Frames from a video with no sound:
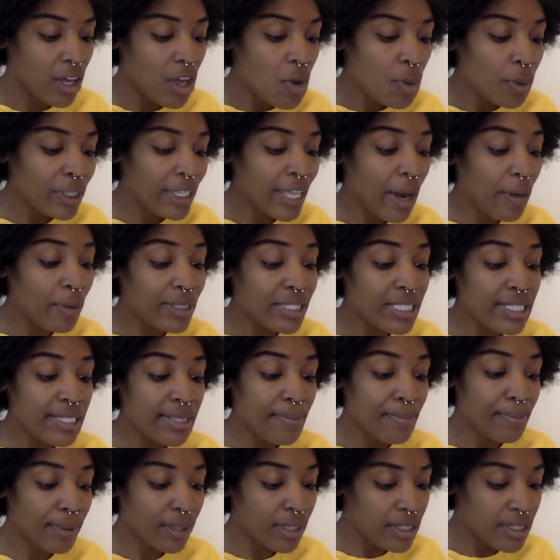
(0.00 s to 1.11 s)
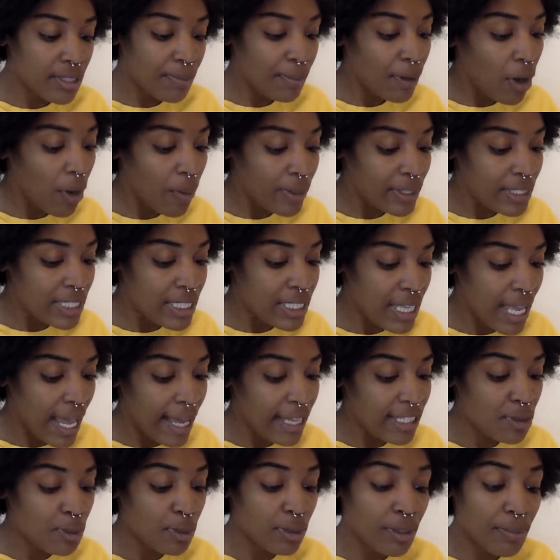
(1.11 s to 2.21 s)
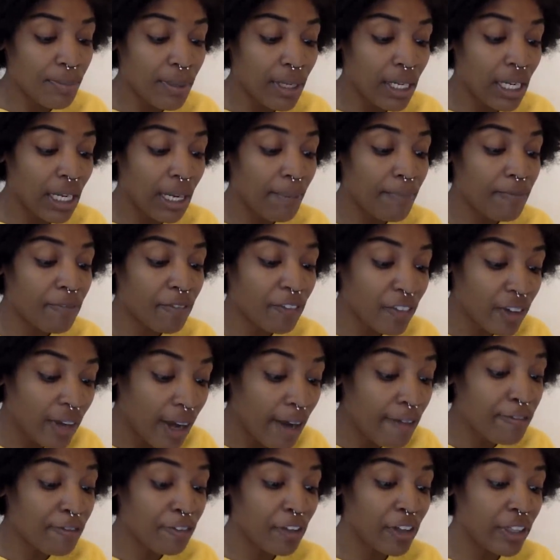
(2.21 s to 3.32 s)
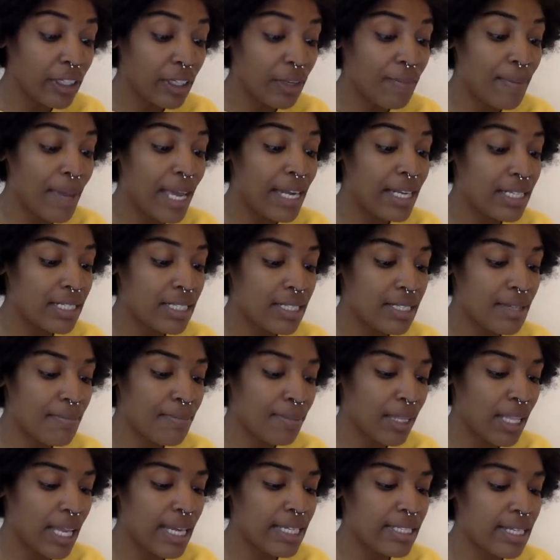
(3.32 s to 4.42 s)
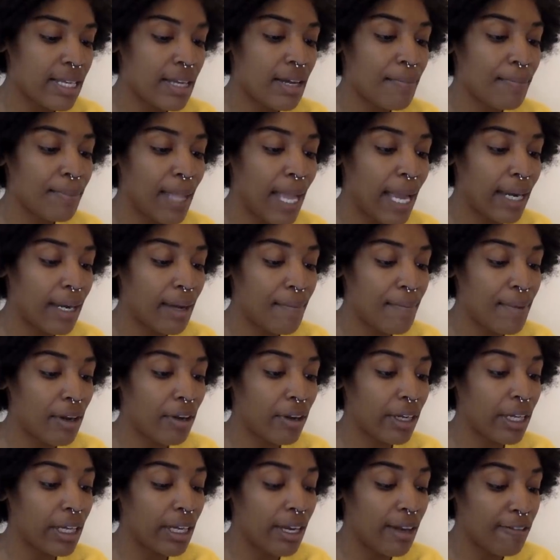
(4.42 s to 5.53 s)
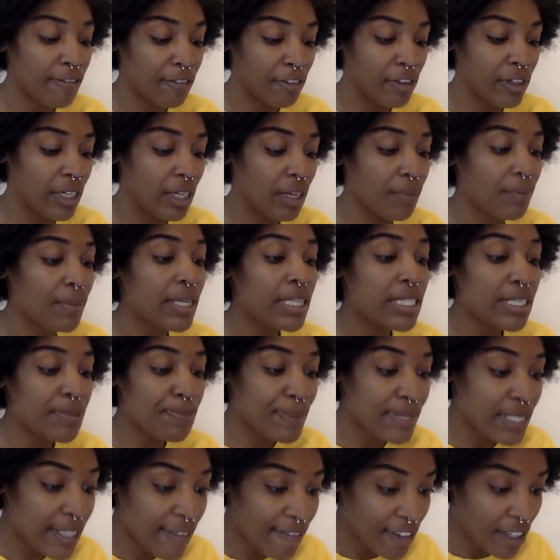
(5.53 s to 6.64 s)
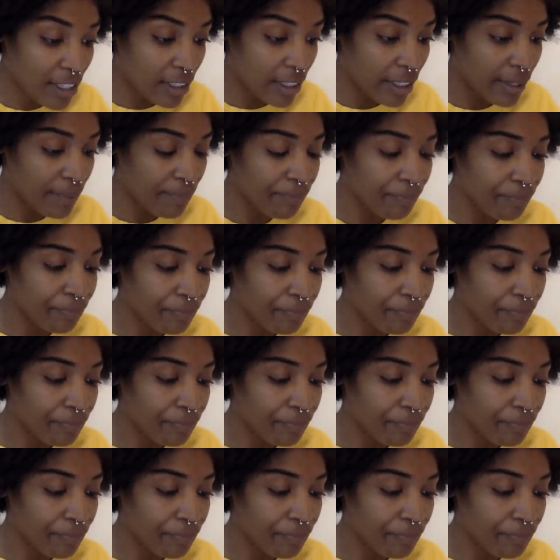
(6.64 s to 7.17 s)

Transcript: with how its symbolism coincides with the meaning of freedom and its symbolizing Black American freedom specifically.